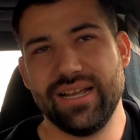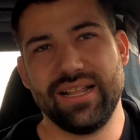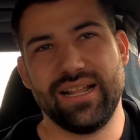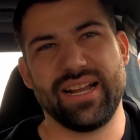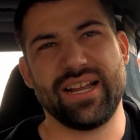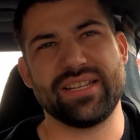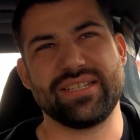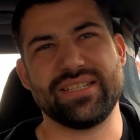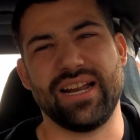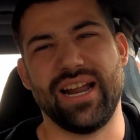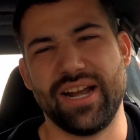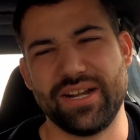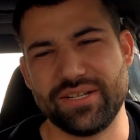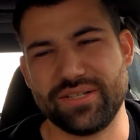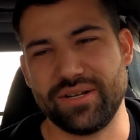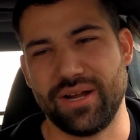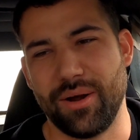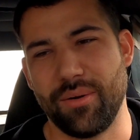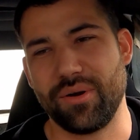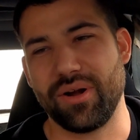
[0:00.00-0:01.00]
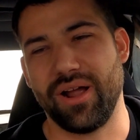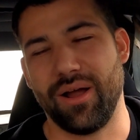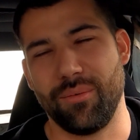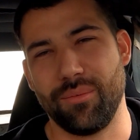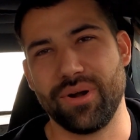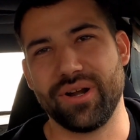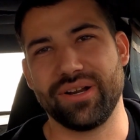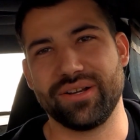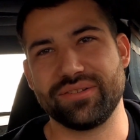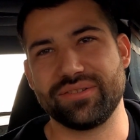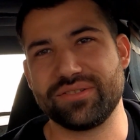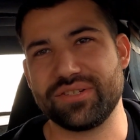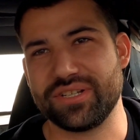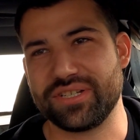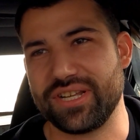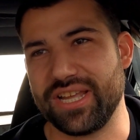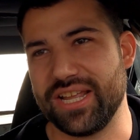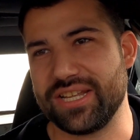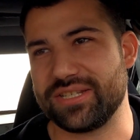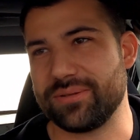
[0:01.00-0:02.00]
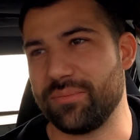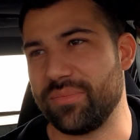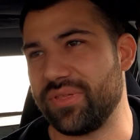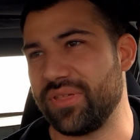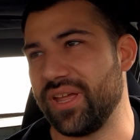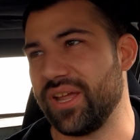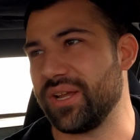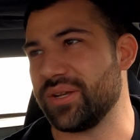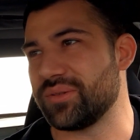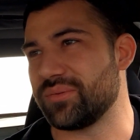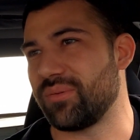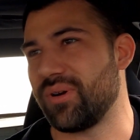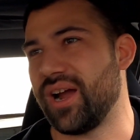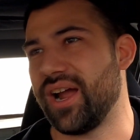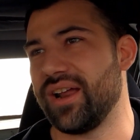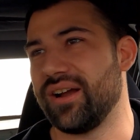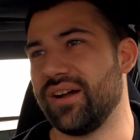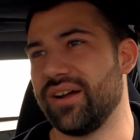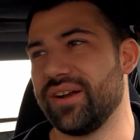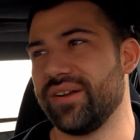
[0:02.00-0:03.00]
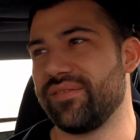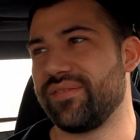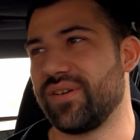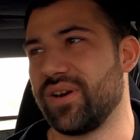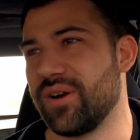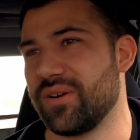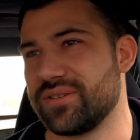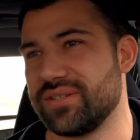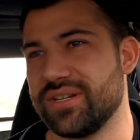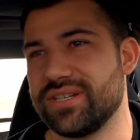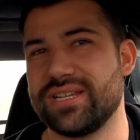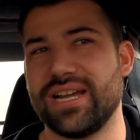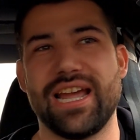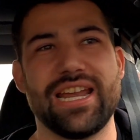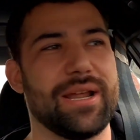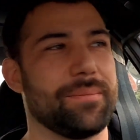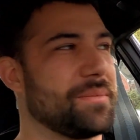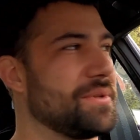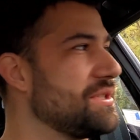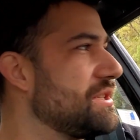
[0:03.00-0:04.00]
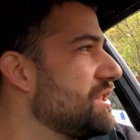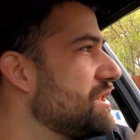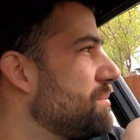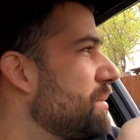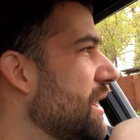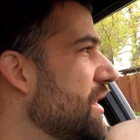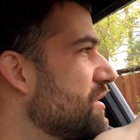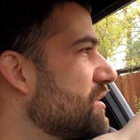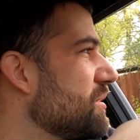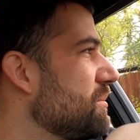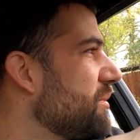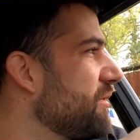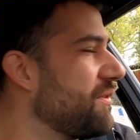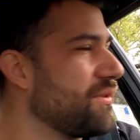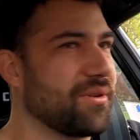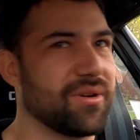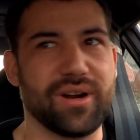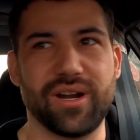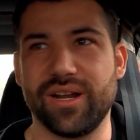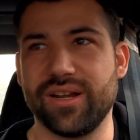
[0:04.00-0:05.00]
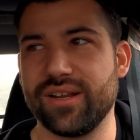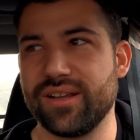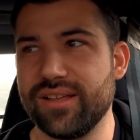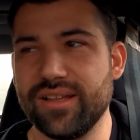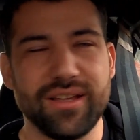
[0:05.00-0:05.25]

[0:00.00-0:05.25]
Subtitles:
like I said, I want to just get some things right on it first and tighten up the suspension before I